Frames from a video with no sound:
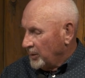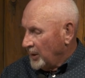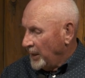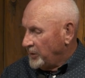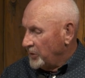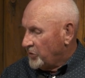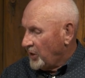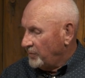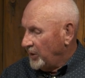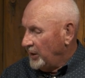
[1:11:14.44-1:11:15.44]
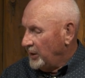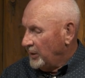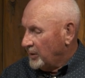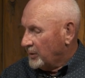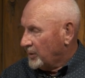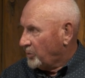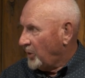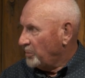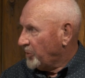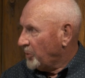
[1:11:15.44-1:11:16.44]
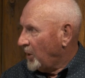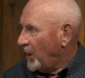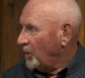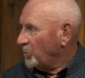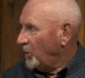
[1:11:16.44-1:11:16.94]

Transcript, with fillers: 1970 crept around